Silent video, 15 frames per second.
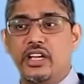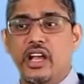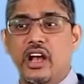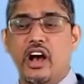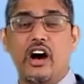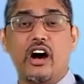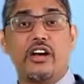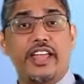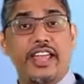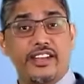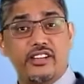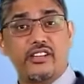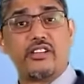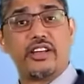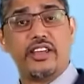Hogg et
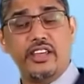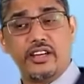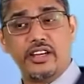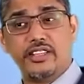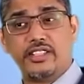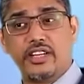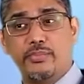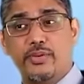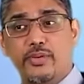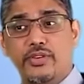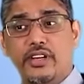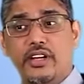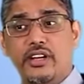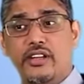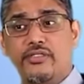al. Here is
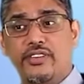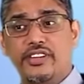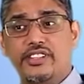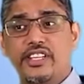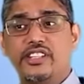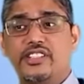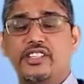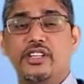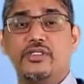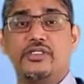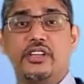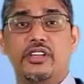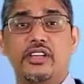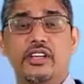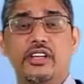reporting a different sensitivity.